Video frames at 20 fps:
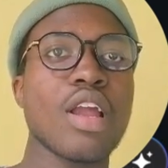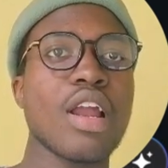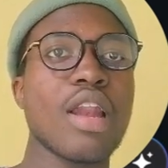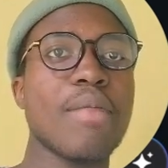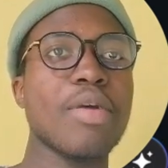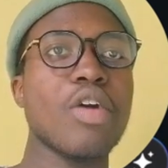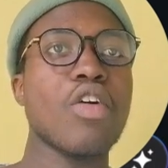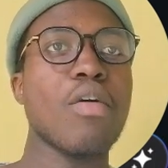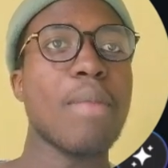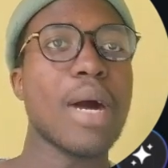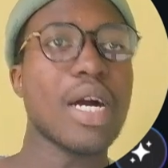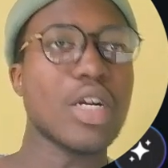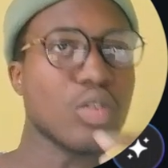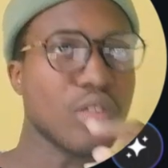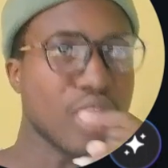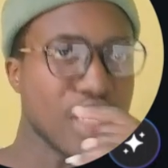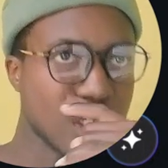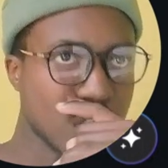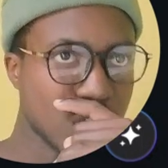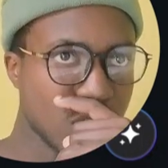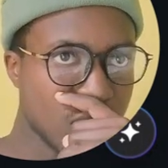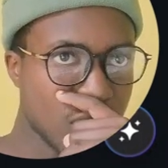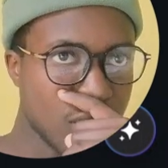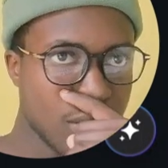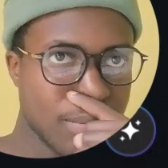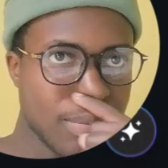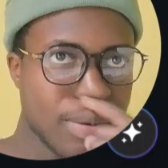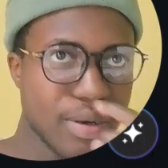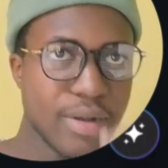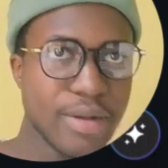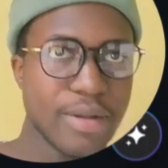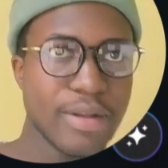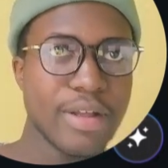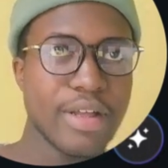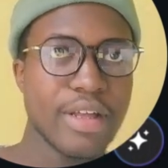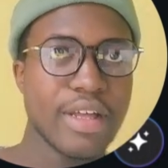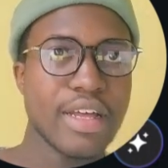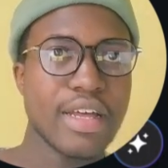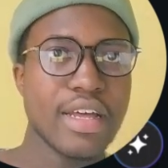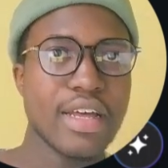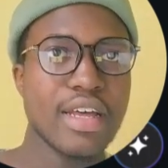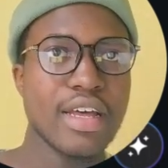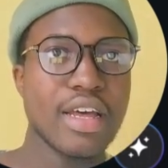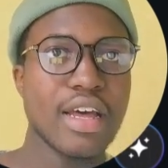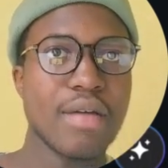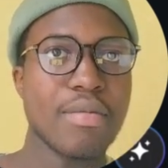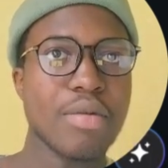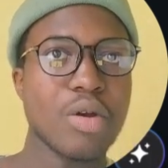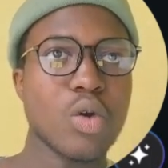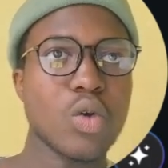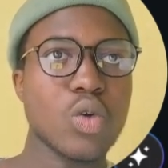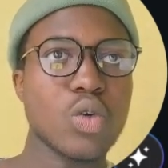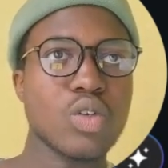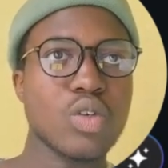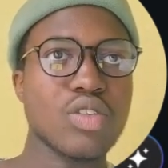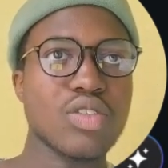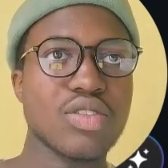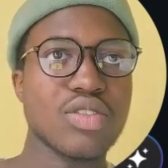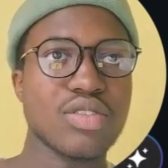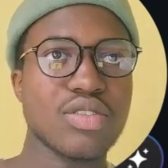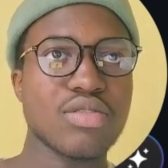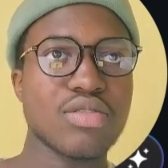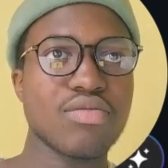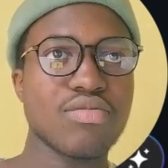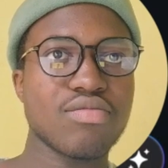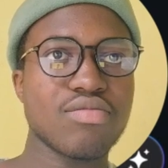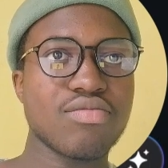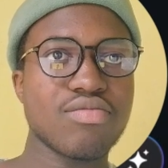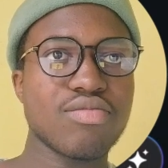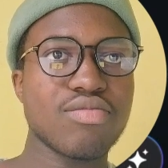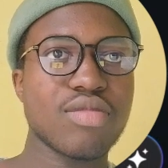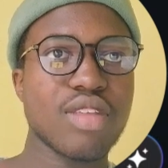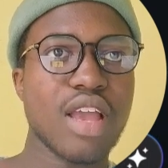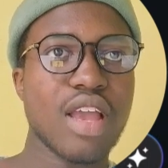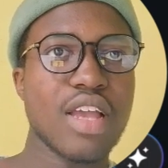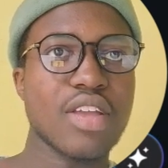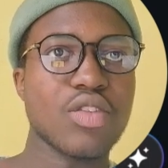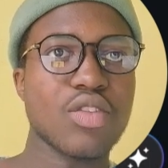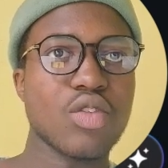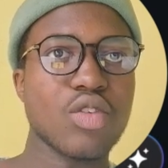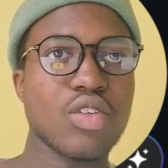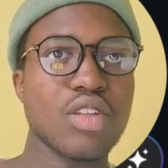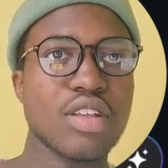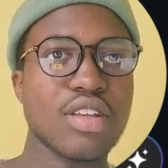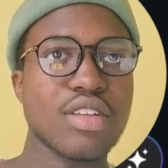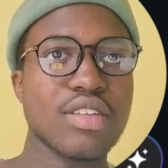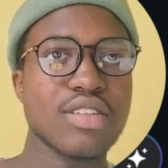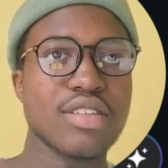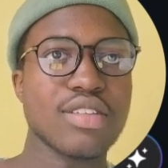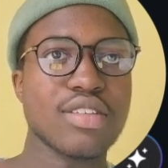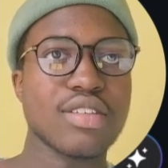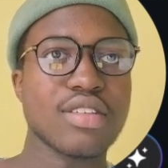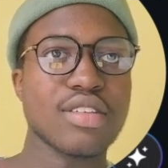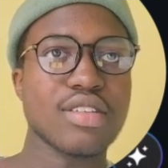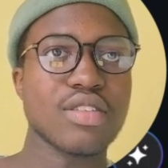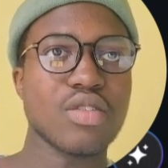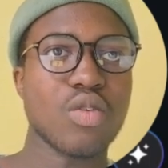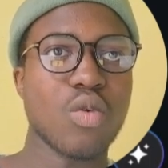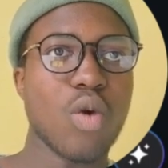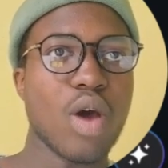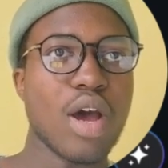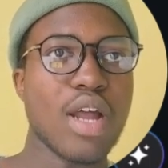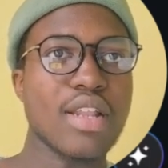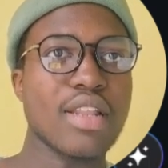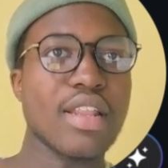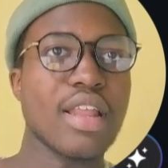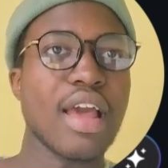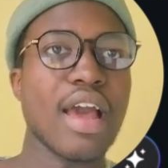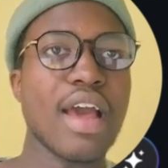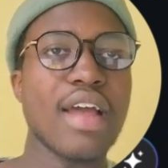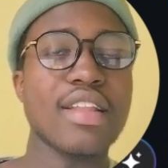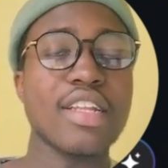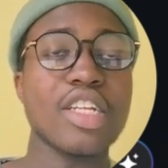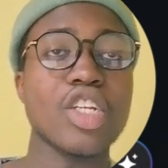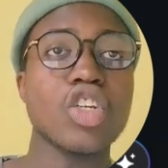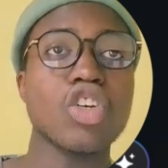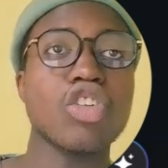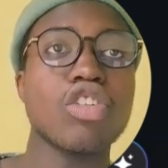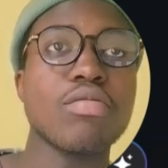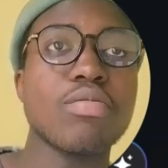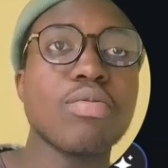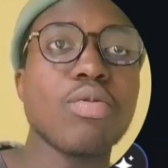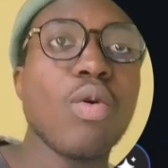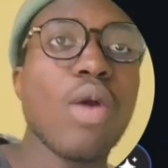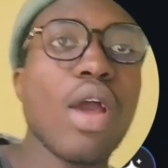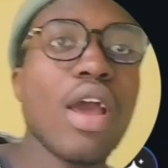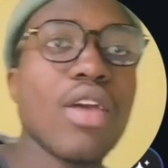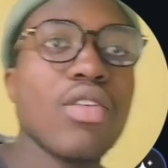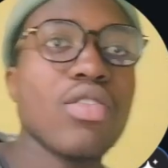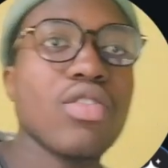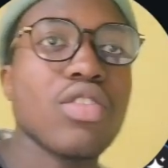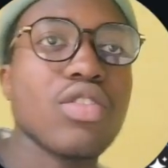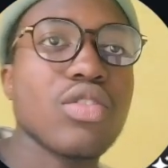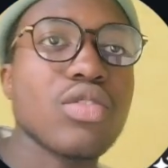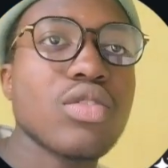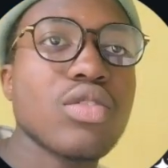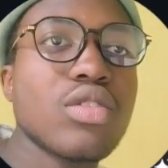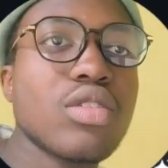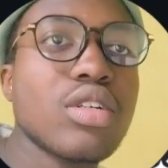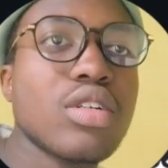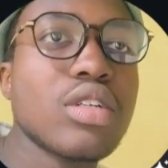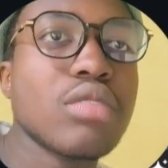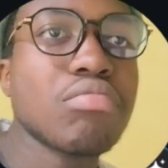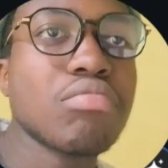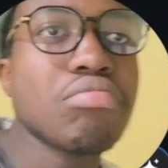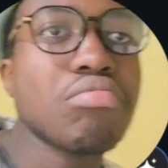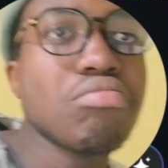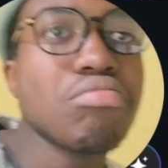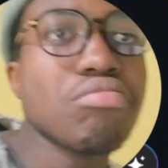Let me go back to the top because I saw there's one there at the top where it's good.